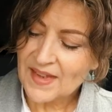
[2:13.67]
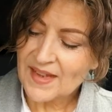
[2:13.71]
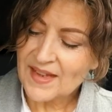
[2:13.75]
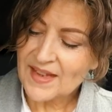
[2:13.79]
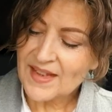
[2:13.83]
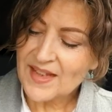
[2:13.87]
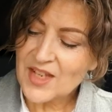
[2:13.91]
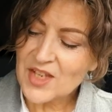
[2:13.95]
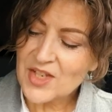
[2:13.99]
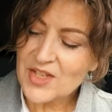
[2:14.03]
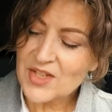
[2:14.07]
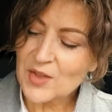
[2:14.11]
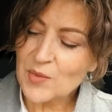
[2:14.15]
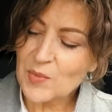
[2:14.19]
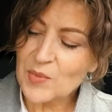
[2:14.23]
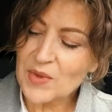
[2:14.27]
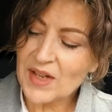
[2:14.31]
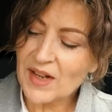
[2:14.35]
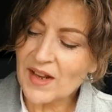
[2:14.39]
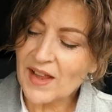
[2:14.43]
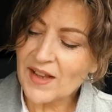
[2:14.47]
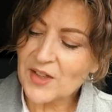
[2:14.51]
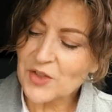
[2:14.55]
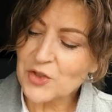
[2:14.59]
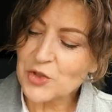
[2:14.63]
He shall
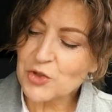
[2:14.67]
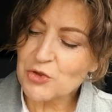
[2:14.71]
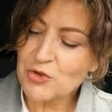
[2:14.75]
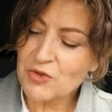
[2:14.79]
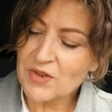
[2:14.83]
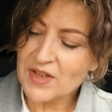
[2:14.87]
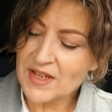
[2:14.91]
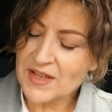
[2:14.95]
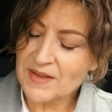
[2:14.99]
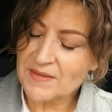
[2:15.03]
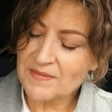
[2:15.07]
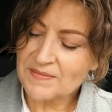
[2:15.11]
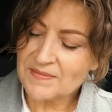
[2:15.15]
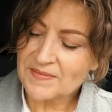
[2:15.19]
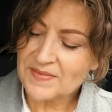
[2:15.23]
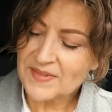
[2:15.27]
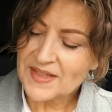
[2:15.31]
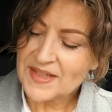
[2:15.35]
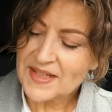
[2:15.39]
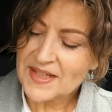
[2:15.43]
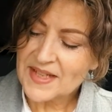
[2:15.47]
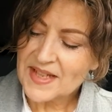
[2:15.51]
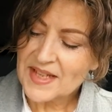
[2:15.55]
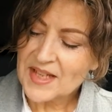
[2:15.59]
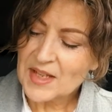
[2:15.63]
be like a tree
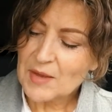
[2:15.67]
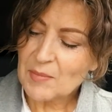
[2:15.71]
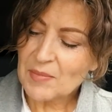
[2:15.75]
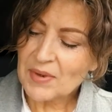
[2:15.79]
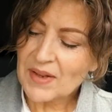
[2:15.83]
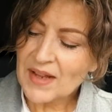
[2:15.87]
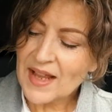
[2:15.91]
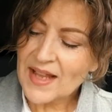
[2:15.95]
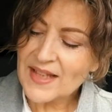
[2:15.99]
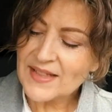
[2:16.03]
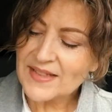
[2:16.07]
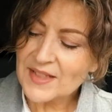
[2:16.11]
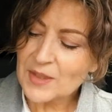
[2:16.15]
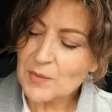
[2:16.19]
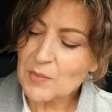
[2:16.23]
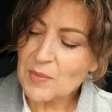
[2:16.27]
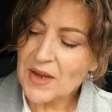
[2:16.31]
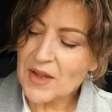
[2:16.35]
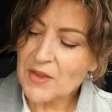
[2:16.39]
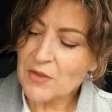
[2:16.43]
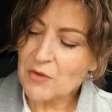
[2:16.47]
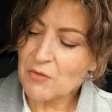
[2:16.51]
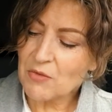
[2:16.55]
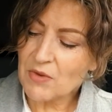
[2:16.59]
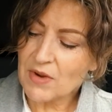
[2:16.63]
planted
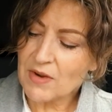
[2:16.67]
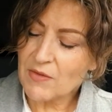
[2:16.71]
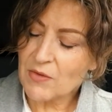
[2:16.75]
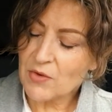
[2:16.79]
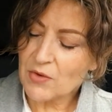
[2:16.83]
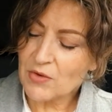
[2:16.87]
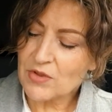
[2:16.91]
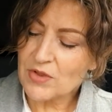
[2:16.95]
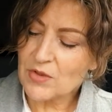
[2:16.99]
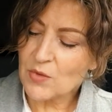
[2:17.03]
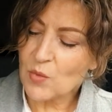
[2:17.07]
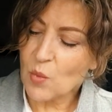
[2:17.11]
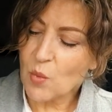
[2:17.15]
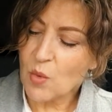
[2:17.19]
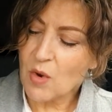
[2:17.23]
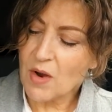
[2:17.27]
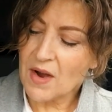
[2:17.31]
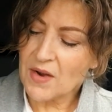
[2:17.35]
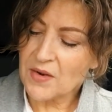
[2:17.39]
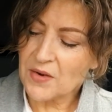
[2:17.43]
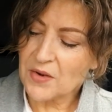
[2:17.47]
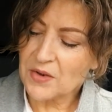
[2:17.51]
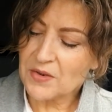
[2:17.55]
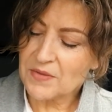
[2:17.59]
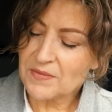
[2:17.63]
by the rivers of
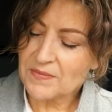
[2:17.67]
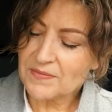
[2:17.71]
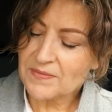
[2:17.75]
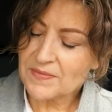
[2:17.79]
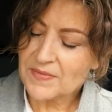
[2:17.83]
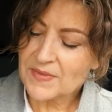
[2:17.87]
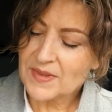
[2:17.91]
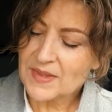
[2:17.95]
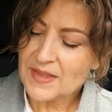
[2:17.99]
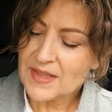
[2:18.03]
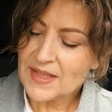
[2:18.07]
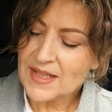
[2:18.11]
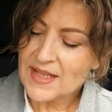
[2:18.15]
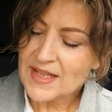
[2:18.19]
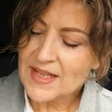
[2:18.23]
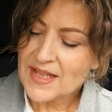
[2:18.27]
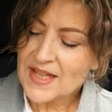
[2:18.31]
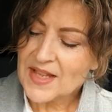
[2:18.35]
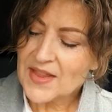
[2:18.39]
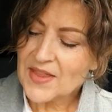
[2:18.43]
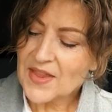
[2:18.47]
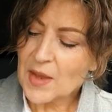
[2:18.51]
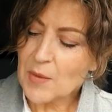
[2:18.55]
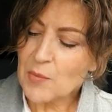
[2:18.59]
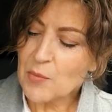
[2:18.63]
water,
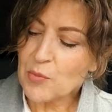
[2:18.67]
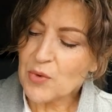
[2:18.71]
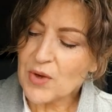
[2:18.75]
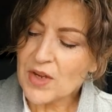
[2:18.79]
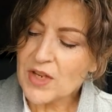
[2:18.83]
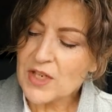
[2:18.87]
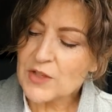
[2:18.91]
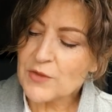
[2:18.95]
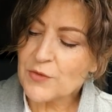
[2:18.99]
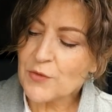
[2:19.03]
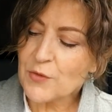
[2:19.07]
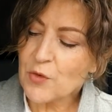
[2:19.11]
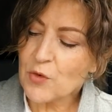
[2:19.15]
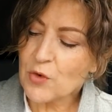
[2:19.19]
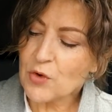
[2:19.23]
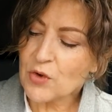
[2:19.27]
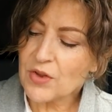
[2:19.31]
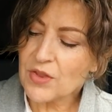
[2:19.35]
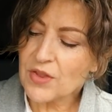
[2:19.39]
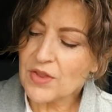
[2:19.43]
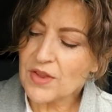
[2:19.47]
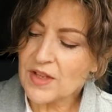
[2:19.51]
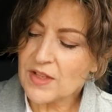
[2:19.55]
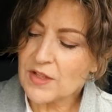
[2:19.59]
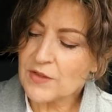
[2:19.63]
that brings
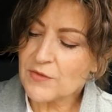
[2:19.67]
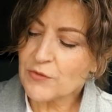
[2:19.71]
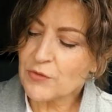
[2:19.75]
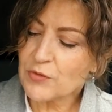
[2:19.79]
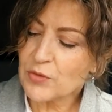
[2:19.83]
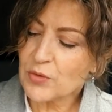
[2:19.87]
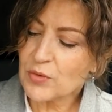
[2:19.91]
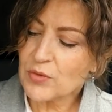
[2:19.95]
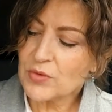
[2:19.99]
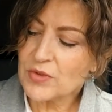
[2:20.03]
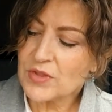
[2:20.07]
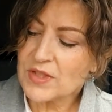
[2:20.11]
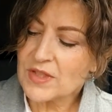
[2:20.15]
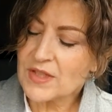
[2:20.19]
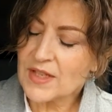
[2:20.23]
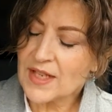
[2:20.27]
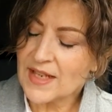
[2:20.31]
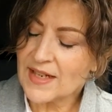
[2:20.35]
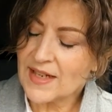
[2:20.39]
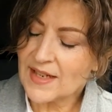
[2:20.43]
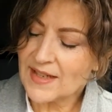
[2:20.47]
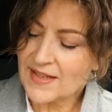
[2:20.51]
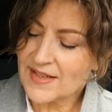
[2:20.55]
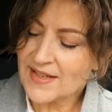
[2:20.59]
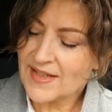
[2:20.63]
forth its fruit
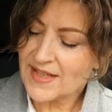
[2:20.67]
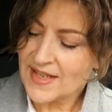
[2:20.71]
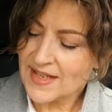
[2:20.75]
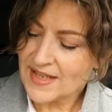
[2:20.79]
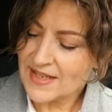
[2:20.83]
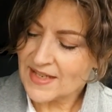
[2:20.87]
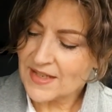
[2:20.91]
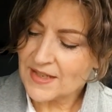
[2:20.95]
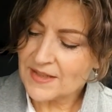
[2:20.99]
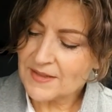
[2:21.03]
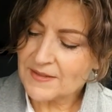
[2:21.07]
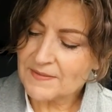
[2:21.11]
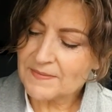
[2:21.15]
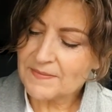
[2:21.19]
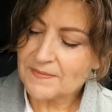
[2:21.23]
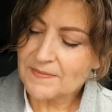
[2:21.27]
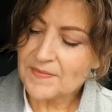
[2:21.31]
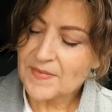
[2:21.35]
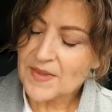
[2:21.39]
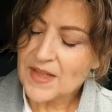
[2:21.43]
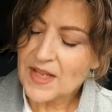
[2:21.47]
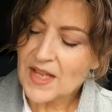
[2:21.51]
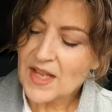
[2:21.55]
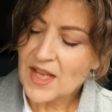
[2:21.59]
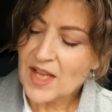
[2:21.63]
in its season,
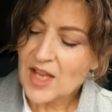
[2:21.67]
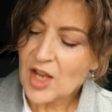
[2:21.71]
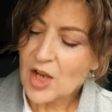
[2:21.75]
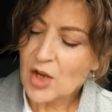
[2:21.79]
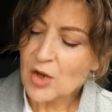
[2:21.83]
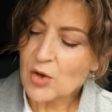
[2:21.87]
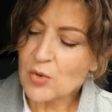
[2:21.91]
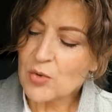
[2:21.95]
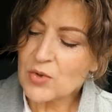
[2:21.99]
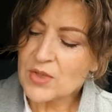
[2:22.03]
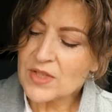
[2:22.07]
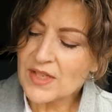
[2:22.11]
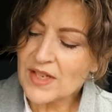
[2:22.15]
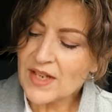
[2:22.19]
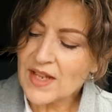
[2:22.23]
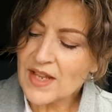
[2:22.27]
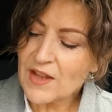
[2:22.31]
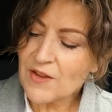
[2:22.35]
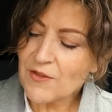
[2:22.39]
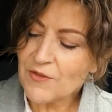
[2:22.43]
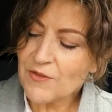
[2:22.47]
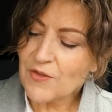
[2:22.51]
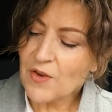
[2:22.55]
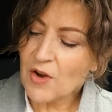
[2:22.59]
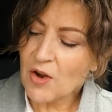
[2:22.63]
whose
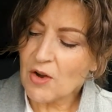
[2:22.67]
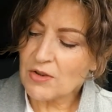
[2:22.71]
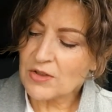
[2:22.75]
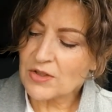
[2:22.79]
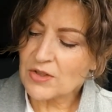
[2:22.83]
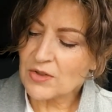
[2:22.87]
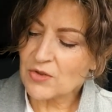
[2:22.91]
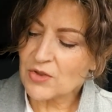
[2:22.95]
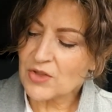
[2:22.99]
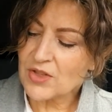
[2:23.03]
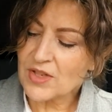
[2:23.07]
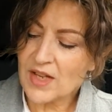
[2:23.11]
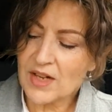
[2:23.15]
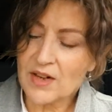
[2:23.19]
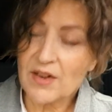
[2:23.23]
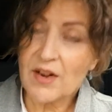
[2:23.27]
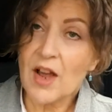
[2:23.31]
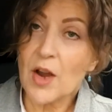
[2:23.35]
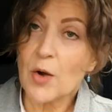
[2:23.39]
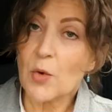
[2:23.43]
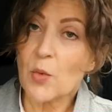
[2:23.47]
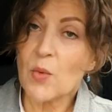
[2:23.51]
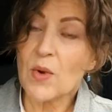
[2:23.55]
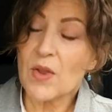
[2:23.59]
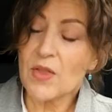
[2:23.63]
leaf also shall
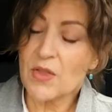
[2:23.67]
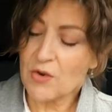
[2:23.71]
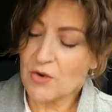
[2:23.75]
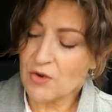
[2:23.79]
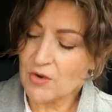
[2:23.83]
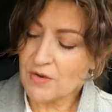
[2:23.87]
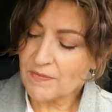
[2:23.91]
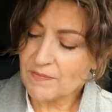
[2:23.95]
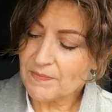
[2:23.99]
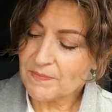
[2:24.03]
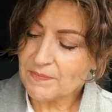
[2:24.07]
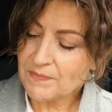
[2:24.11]
not wither,